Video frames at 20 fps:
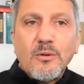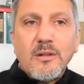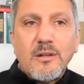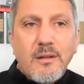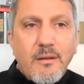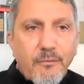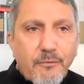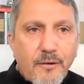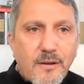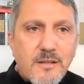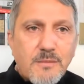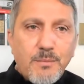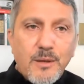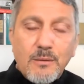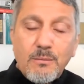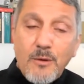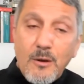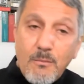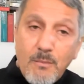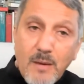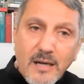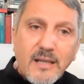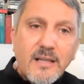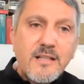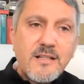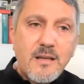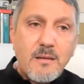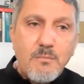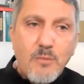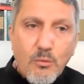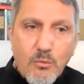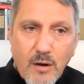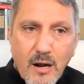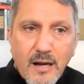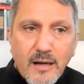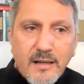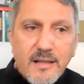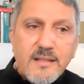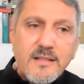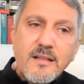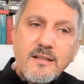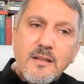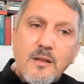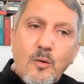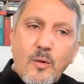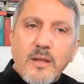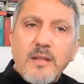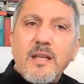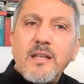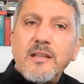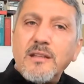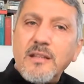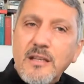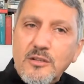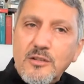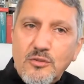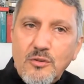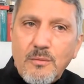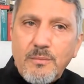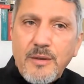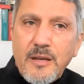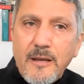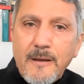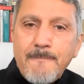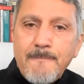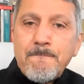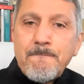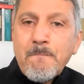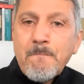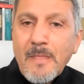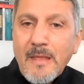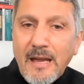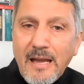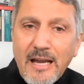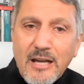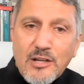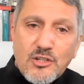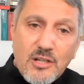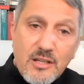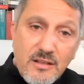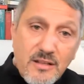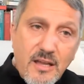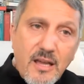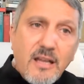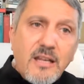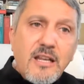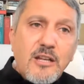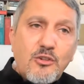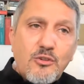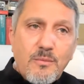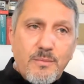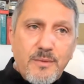the difference between monkeys and Moroccans is the one that needs to be, actually they need to